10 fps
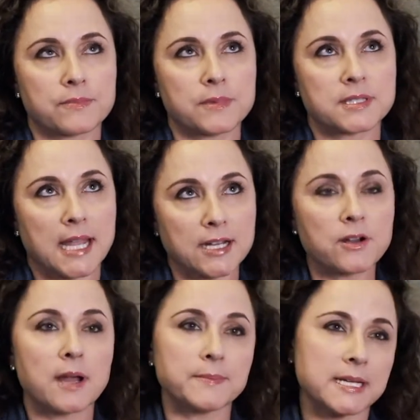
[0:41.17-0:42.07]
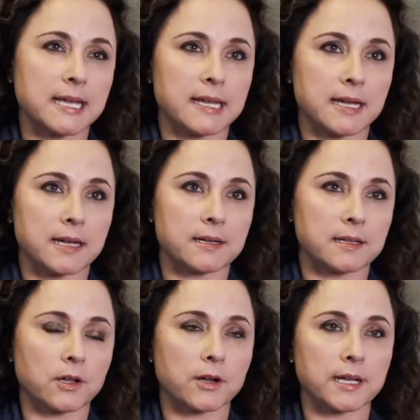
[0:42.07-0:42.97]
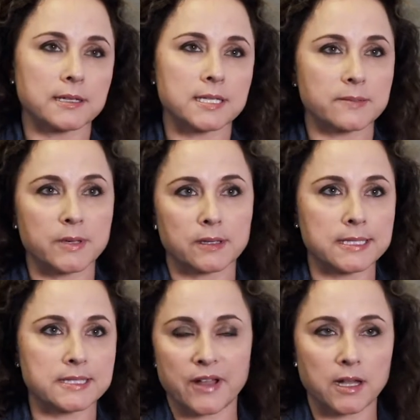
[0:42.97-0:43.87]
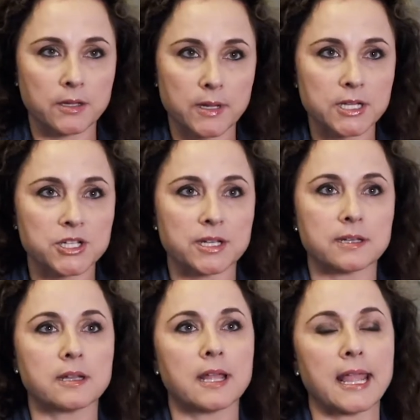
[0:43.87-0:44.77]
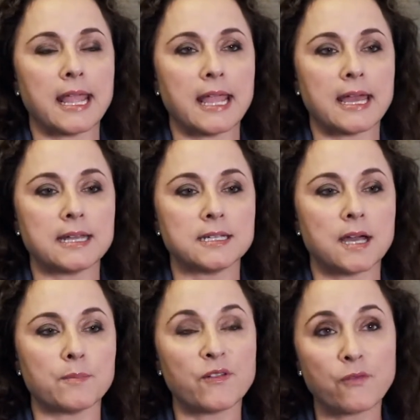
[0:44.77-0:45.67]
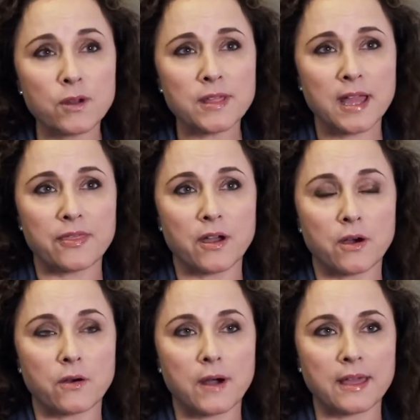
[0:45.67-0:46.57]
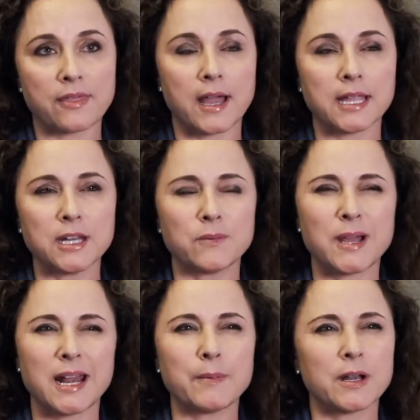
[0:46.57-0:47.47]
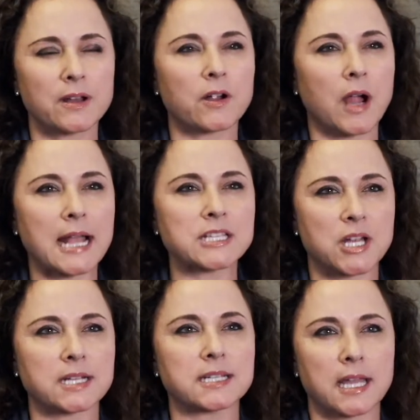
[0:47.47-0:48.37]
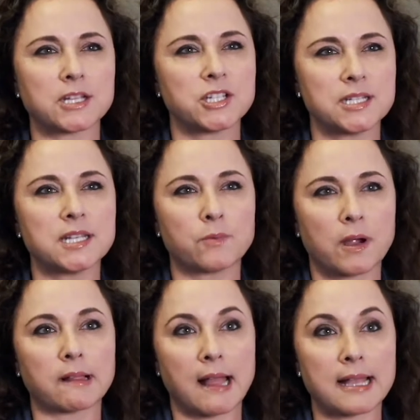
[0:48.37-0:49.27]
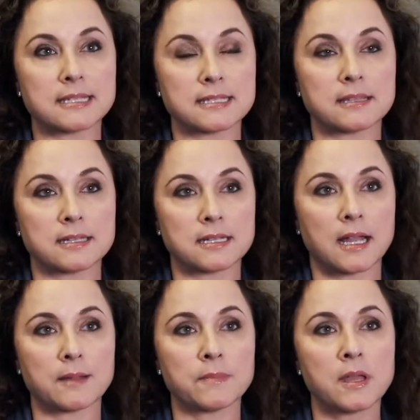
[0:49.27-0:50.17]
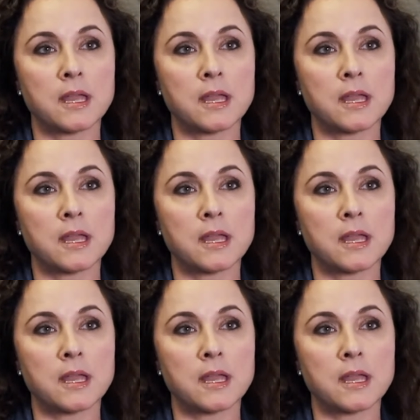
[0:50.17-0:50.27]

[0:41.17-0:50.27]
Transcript: signed her up to get a learning disabilities evaluation. And before that, though, I thought, you know what, I better get her eyes checked again. She did wear glasses at the time.